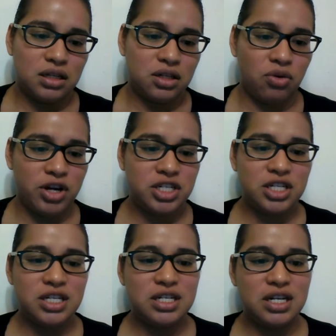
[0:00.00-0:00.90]
The
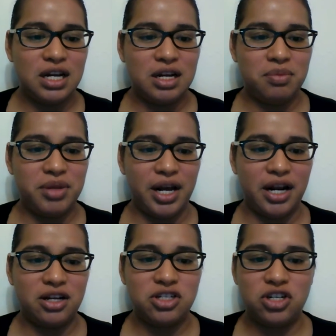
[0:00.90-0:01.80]
question that
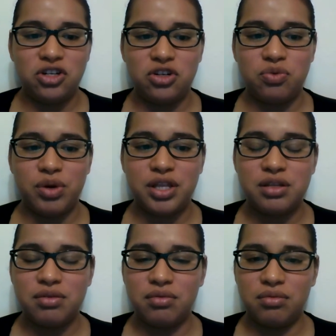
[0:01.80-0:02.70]
I continued with
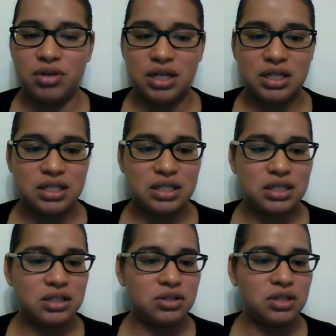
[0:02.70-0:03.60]
was,
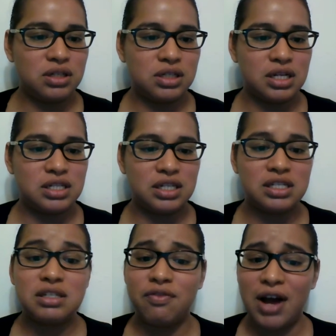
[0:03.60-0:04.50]
does
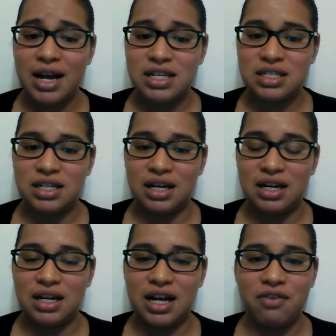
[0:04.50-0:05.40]
this device
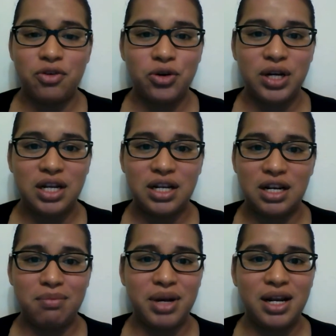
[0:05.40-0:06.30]
ever need
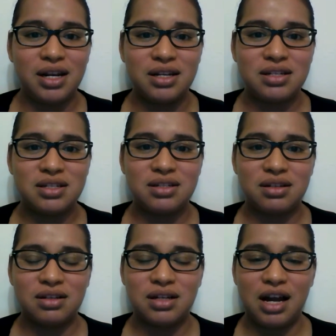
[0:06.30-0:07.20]
any maintenance?
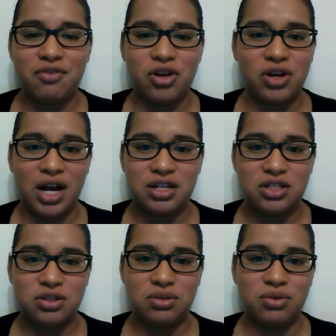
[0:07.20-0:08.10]
Have you had
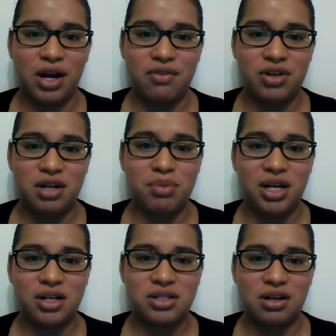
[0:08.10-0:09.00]
to have any
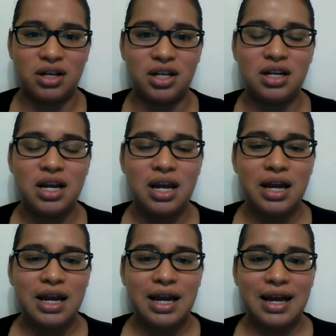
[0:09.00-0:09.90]
maintenance on it?
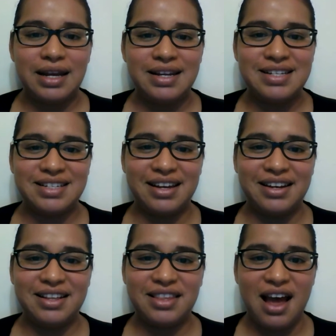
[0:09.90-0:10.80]
And he
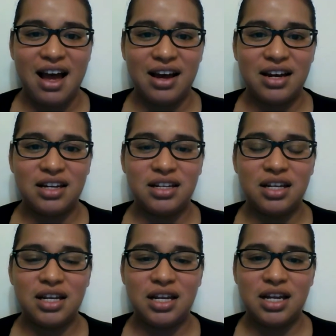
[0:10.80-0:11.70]
stated that
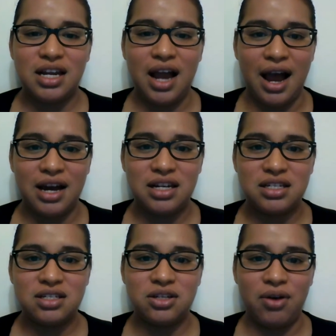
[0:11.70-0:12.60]
he had
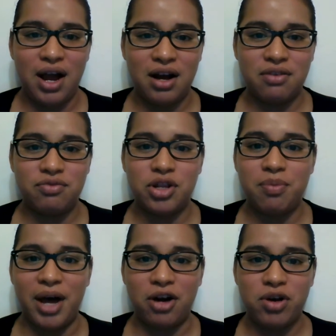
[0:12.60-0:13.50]
to have
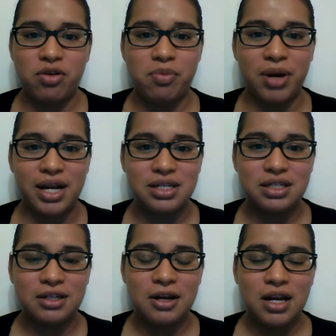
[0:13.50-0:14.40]
the battery replaced.